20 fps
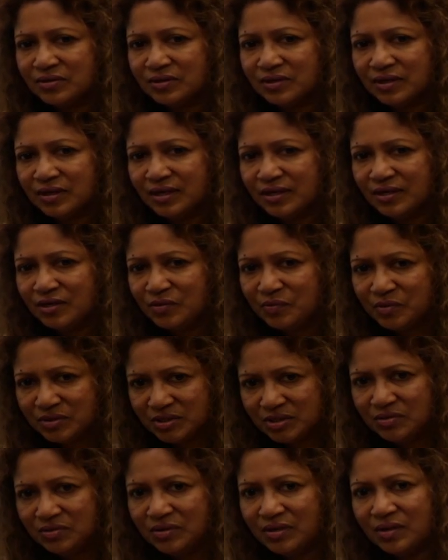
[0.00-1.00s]
Negative,
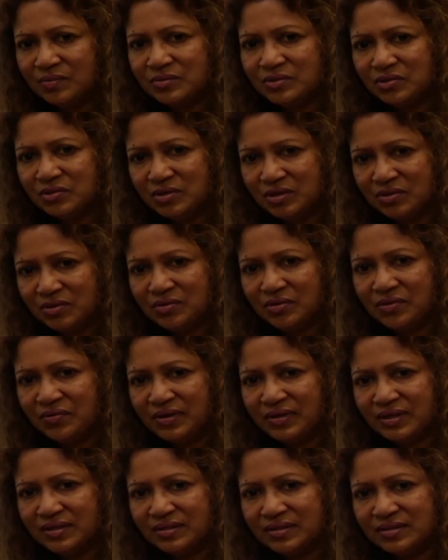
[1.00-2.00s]
positive comes together
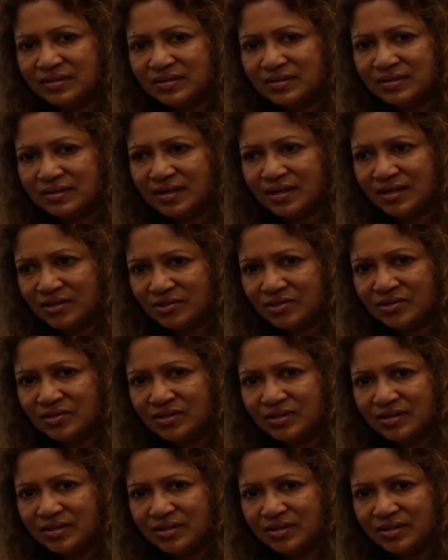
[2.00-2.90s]
always. Understood?